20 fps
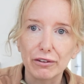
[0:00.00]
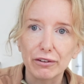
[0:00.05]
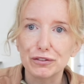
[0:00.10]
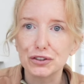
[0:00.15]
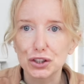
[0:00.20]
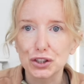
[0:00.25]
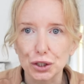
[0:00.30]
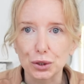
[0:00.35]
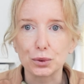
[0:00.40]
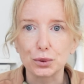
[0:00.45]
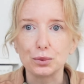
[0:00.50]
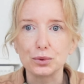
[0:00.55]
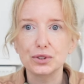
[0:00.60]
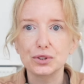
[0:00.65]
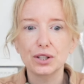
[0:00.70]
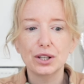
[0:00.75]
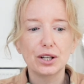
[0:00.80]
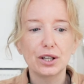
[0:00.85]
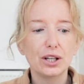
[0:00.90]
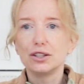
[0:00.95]
of
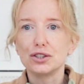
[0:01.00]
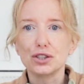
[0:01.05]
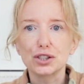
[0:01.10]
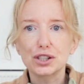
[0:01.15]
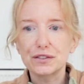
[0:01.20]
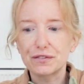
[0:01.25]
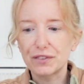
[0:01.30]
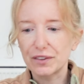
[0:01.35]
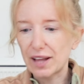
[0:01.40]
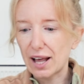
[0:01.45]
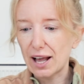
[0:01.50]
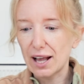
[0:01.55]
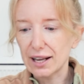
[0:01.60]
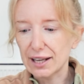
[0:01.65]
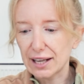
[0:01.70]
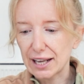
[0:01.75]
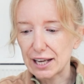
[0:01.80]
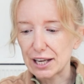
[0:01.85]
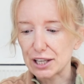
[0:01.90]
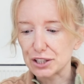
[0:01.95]
shoes just for that
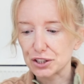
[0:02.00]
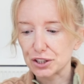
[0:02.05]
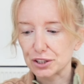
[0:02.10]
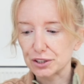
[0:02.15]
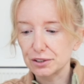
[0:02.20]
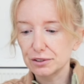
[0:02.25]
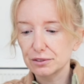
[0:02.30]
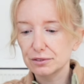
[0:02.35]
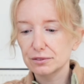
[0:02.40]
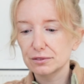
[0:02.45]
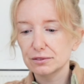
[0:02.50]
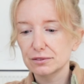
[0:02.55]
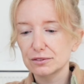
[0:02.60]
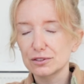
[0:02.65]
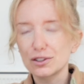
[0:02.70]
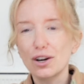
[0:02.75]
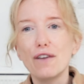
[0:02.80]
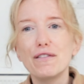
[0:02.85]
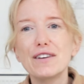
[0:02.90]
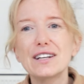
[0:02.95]
occasion,
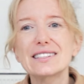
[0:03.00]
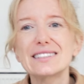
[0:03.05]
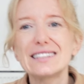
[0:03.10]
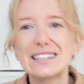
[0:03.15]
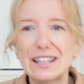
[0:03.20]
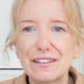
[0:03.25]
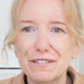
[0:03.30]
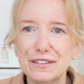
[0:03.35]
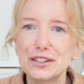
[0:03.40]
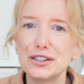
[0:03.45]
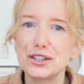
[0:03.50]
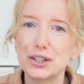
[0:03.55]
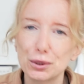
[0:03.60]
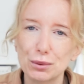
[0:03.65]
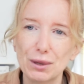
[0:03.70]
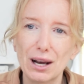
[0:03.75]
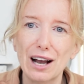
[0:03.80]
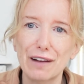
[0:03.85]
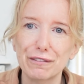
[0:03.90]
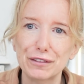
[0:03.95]
obviously if you do
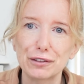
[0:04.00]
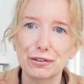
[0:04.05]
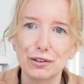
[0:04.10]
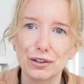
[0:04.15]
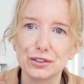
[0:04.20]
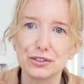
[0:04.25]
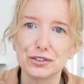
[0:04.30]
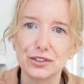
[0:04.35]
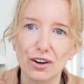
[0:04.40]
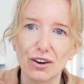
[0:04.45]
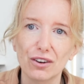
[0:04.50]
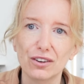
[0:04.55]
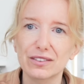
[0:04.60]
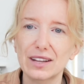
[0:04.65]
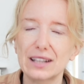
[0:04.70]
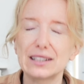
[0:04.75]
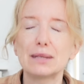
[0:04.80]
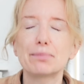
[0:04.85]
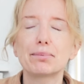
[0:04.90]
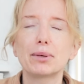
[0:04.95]
have your own dog,
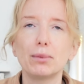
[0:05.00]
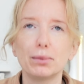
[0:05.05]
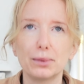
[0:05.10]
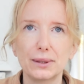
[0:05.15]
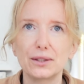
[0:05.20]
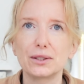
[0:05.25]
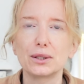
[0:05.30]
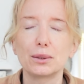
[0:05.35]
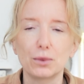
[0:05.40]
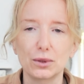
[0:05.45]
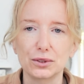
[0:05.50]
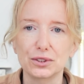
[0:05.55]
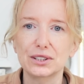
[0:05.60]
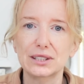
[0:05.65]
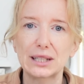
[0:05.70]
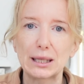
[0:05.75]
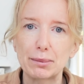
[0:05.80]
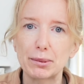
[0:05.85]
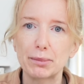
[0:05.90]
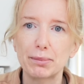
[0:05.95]
then you're probably going to want to
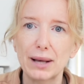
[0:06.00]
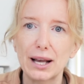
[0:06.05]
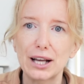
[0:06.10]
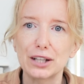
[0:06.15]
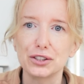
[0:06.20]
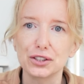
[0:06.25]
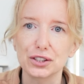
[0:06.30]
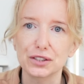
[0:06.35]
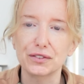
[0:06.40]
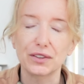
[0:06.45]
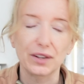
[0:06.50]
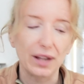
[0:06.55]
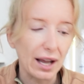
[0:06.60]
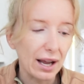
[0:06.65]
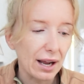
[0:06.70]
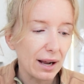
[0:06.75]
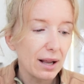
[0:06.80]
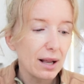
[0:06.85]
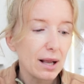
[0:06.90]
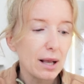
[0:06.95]
keep a pair just for
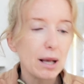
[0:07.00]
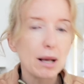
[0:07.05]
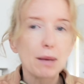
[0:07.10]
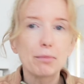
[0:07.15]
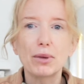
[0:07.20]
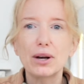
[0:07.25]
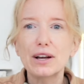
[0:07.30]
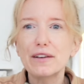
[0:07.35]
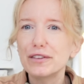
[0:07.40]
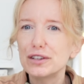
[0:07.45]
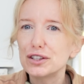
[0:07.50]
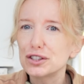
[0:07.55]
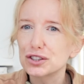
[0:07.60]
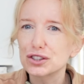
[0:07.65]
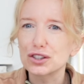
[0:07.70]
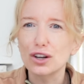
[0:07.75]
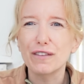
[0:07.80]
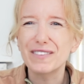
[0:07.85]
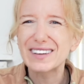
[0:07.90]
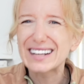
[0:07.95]
that. But if you just
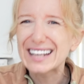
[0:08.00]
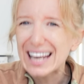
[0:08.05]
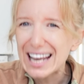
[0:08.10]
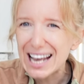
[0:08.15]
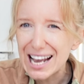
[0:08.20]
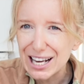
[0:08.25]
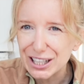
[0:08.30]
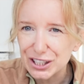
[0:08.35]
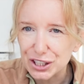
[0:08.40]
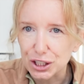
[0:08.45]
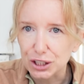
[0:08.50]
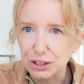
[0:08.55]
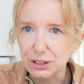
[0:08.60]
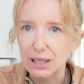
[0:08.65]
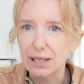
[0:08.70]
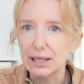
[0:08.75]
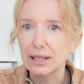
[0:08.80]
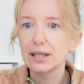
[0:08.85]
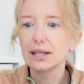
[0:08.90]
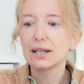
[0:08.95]
sort of
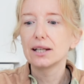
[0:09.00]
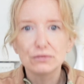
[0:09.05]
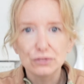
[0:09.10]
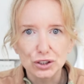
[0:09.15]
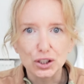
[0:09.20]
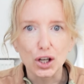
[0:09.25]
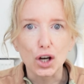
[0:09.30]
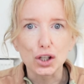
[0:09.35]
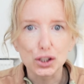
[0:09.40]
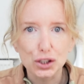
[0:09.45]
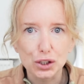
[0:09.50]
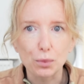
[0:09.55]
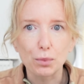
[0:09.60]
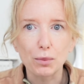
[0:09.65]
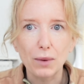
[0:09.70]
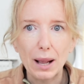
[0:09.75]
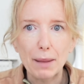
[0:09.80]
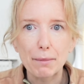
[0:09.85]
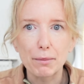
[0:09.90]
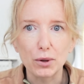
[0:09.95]
occasionally go
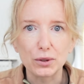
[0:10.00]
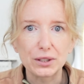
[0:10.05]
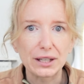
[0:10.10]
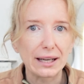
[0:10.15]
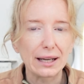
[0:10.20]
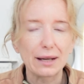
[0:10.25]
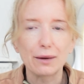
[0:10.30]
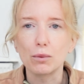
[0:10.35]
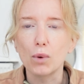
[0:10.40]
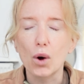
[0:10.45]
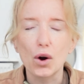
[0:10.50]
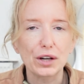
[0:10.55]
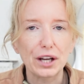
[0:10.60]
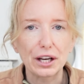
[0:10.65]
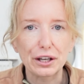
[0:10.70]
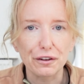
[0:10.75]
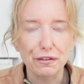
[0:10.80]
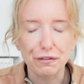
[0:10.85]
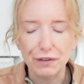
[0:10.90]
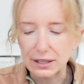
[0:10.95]
somewhere muddy, walking
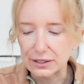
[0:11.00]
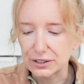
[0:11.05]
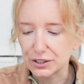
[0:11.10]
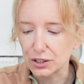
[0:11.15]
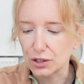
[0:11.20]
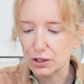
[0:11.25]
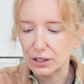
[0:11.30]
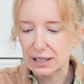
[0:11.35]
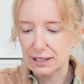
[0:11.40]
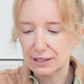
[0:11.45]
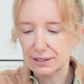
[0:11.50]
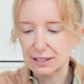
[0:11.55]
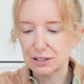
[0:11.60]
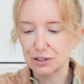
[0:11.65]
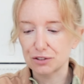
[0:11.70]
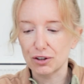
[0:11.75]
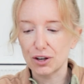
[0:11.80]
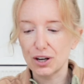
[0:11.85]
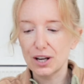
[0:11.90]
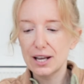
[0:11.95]
your friend's dog,
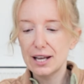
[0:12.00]
etc.,